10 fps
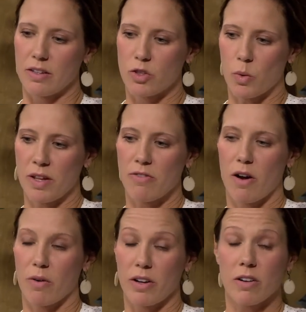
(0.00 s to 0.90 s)

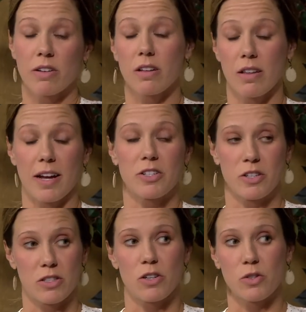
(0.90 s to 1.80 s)
24-hour urine collection
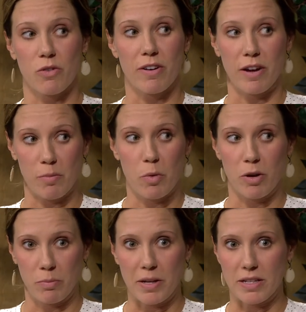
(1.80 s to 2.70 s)
is also a very
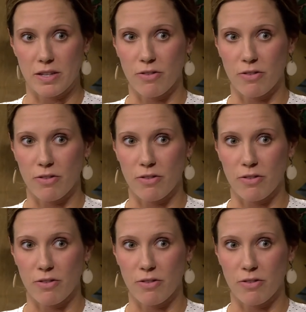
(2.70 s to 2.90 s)
important piece.